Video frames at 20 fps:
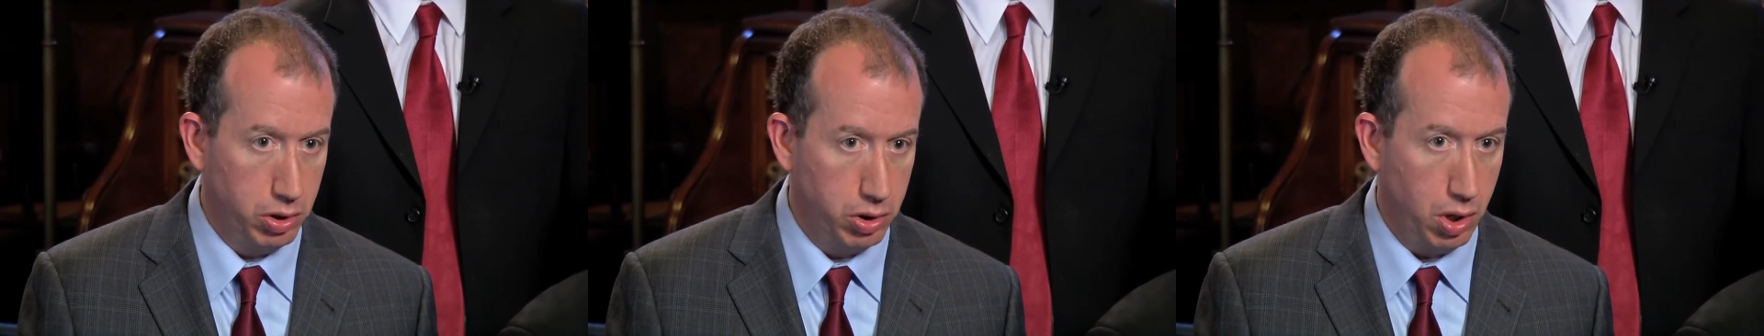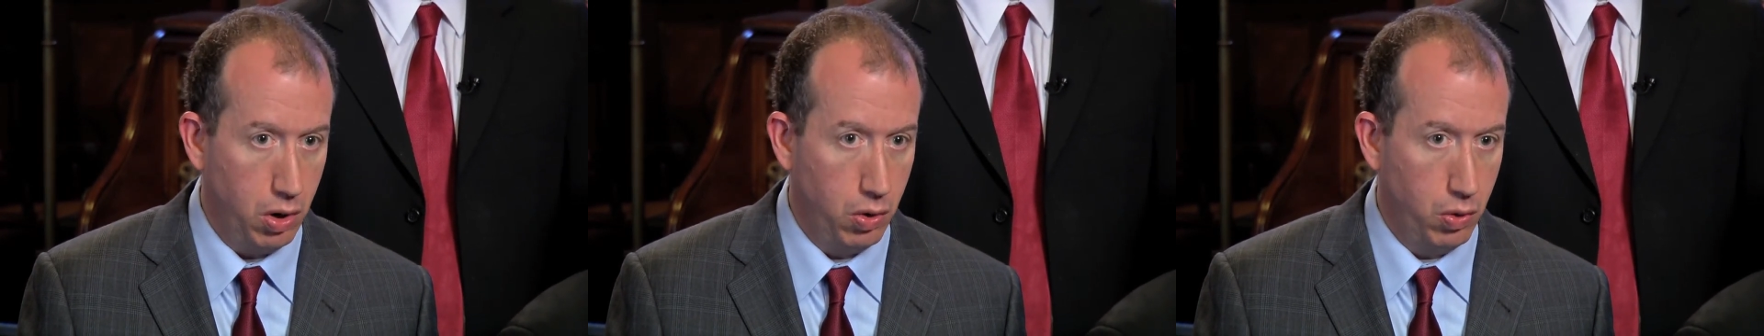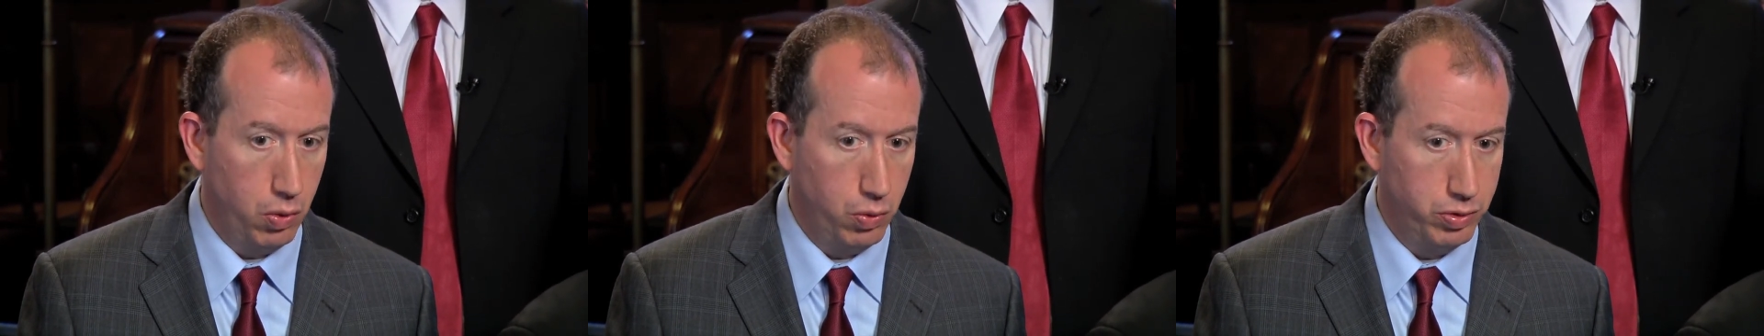
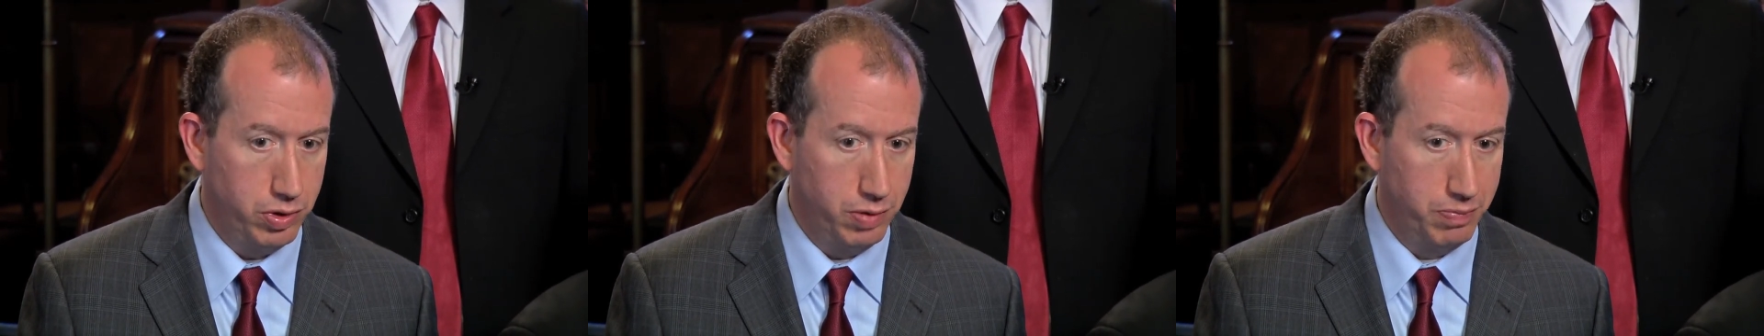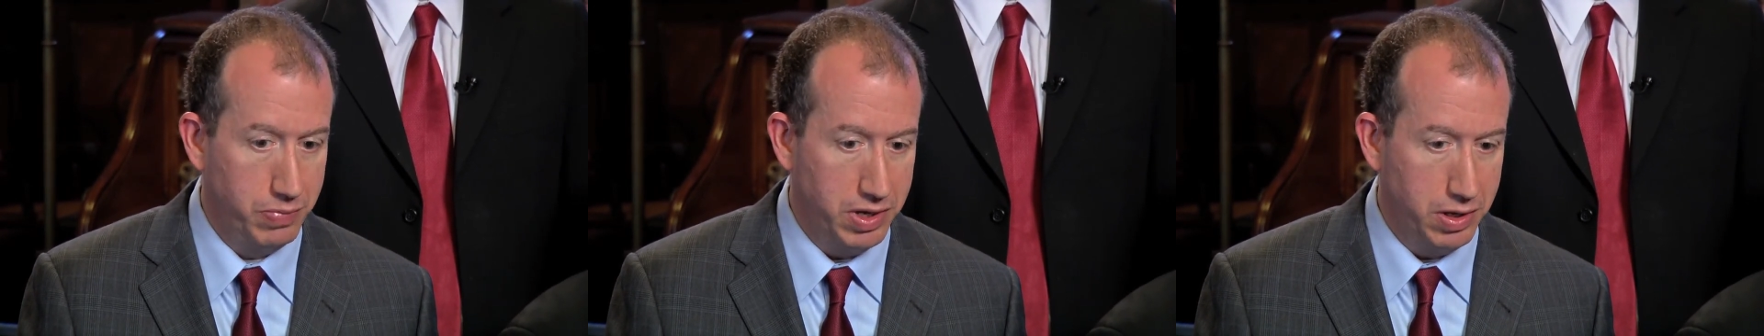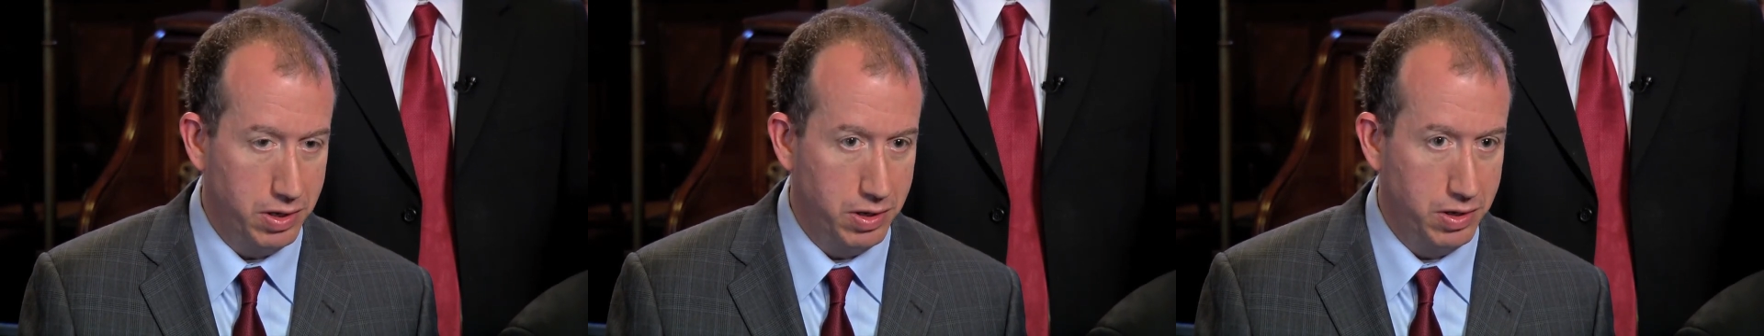So
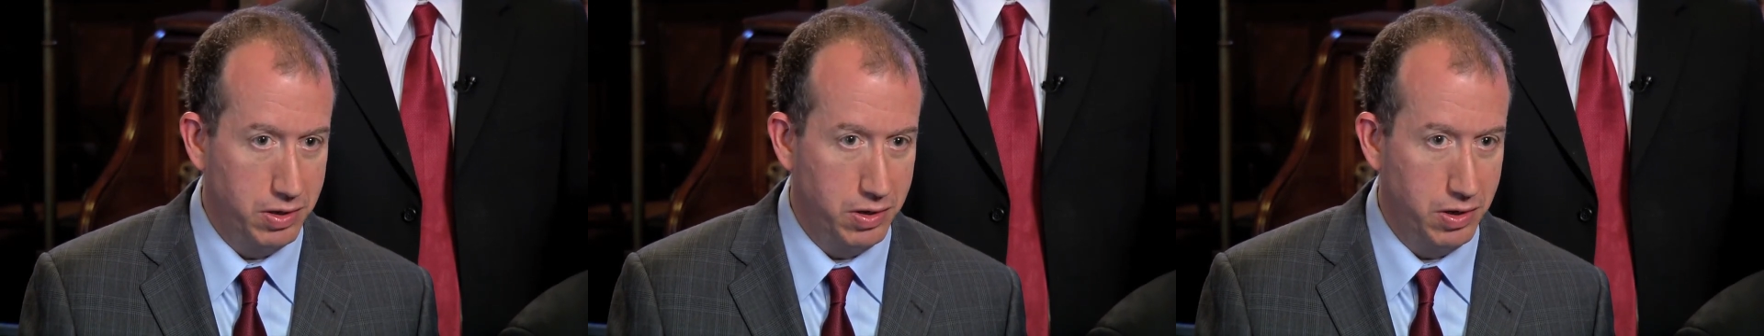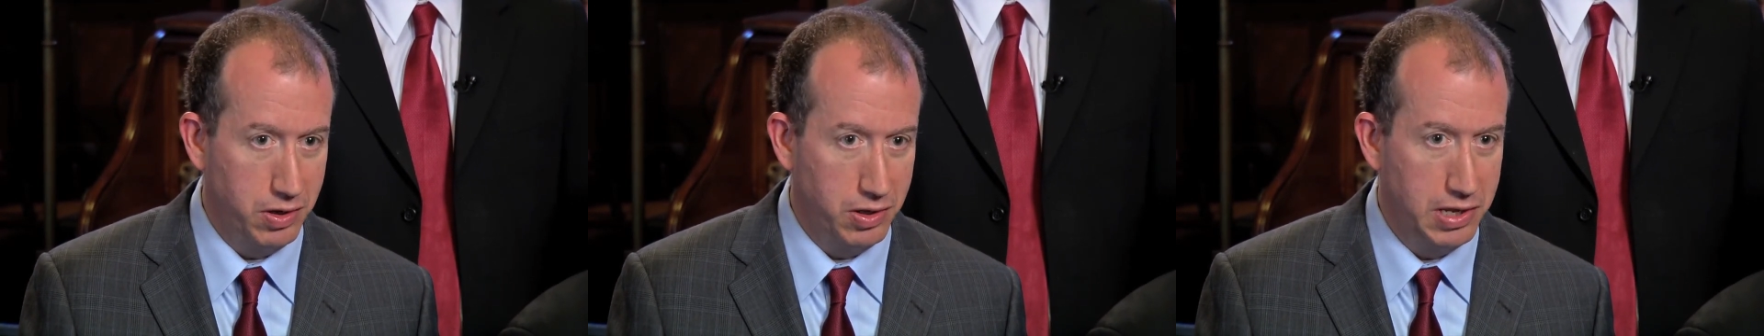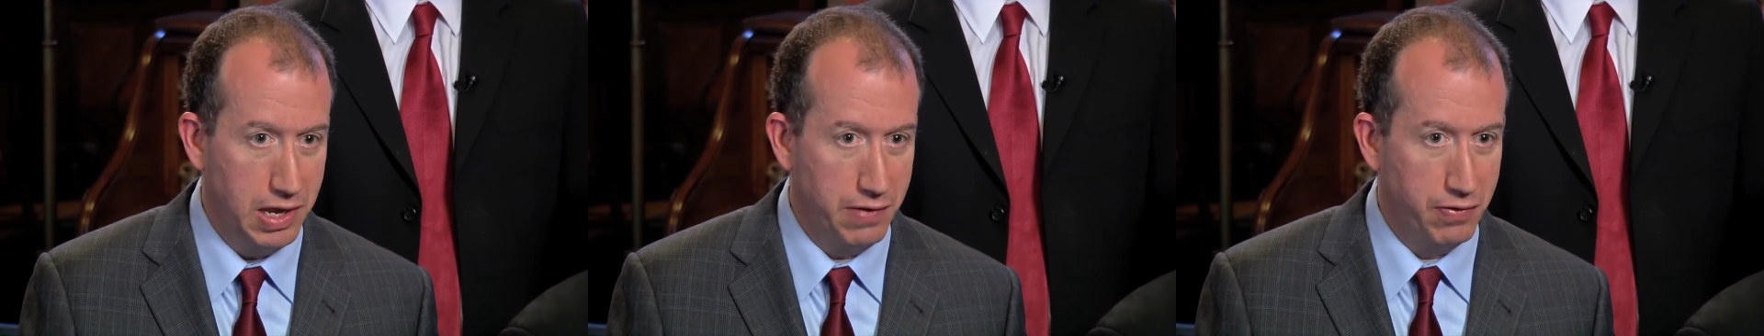to
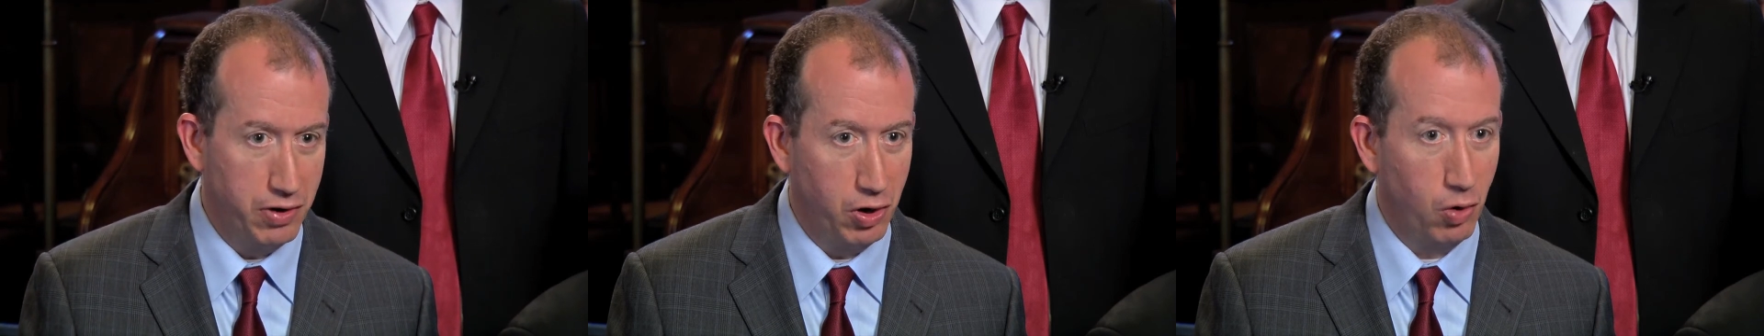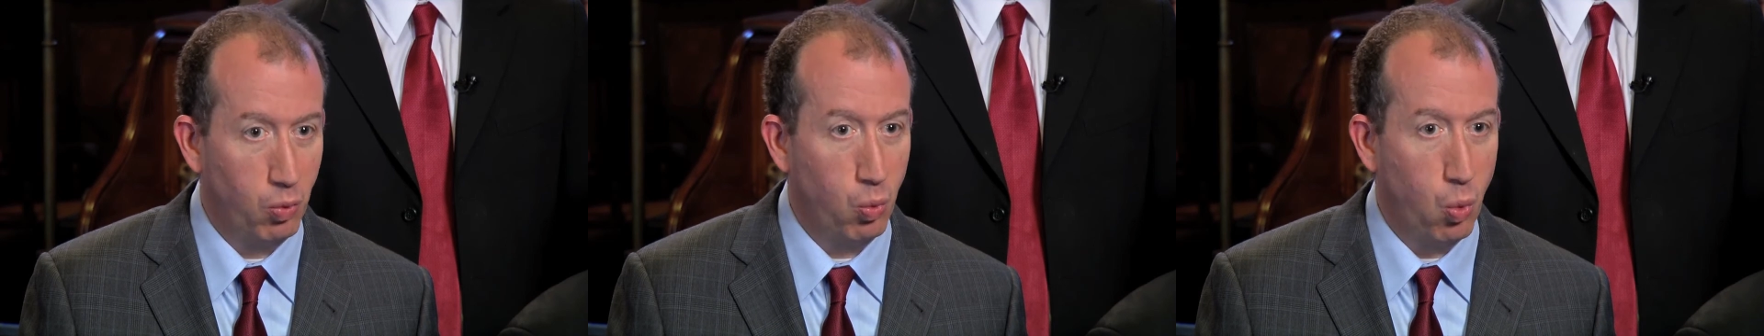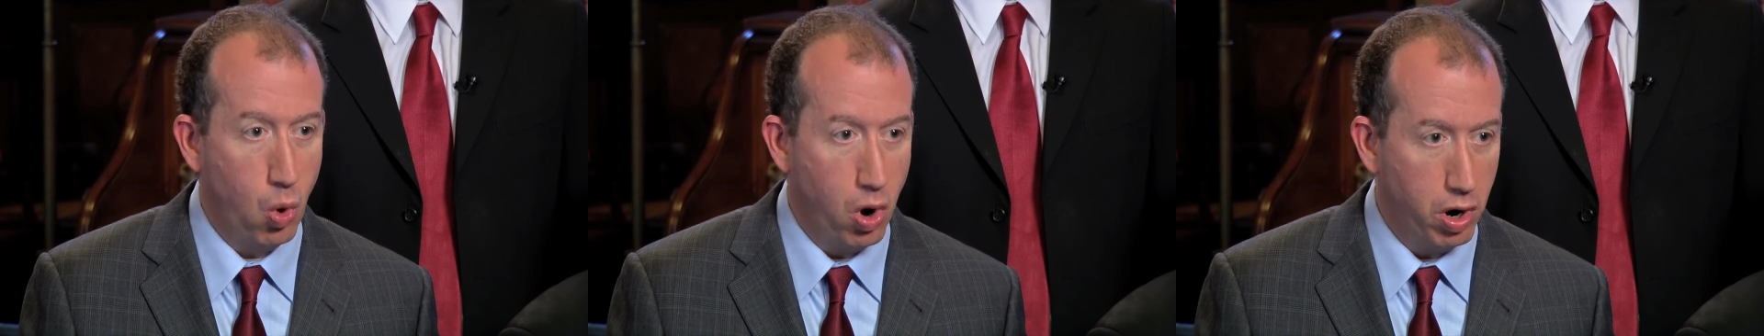be given
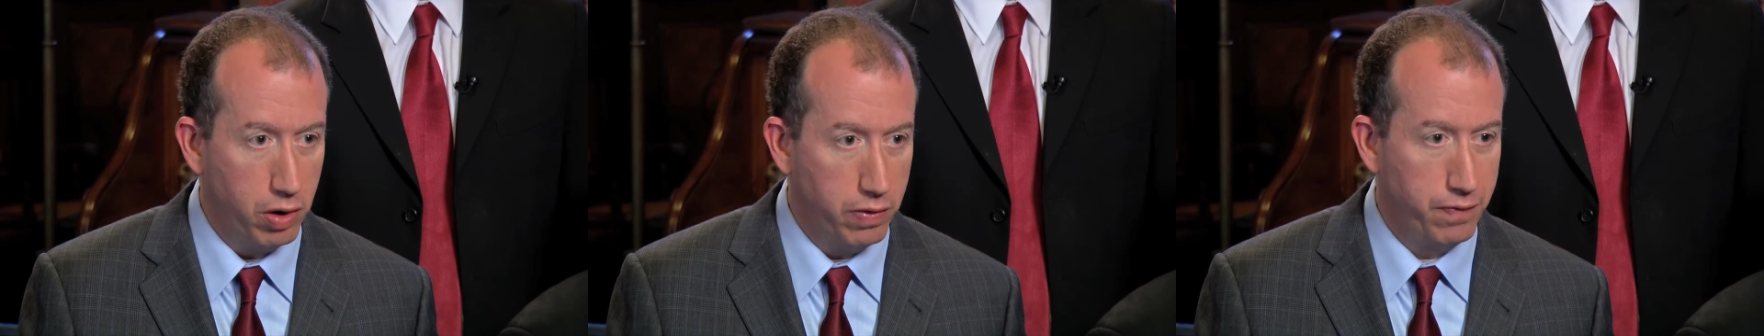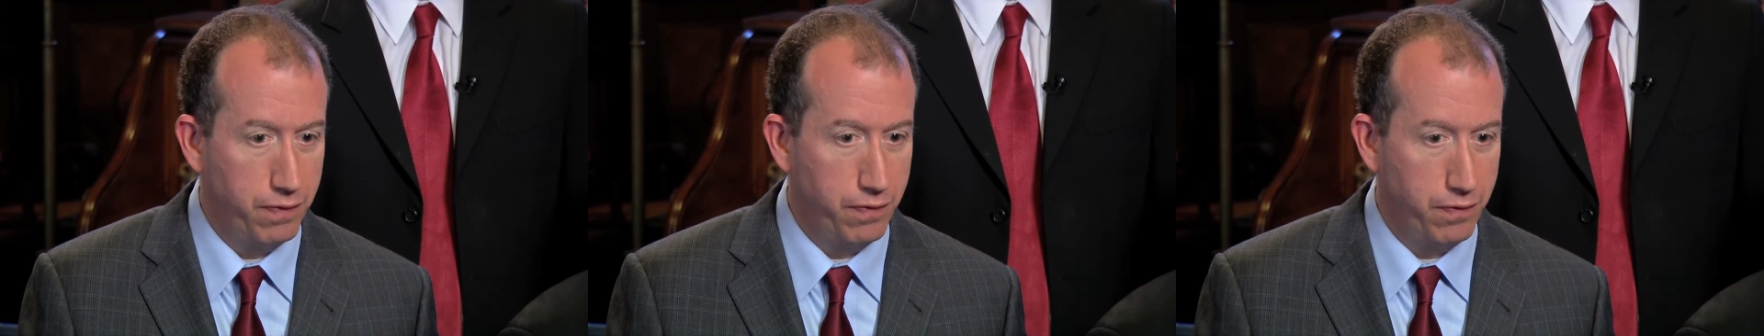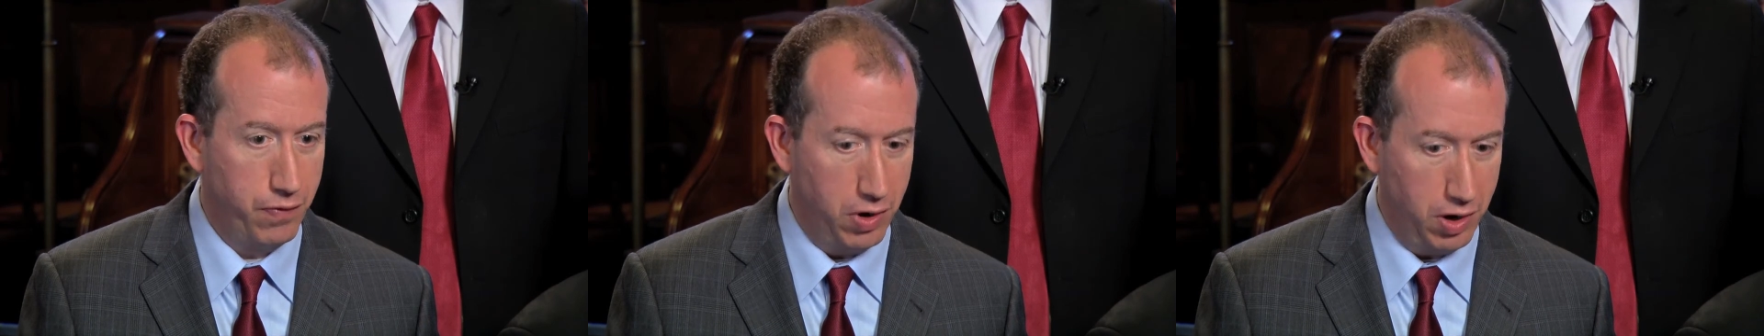an
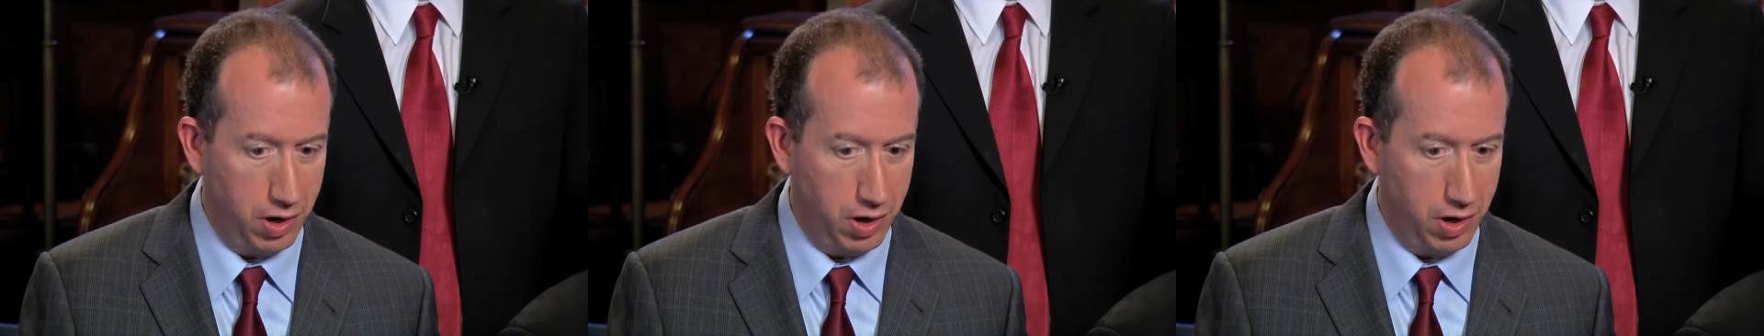award,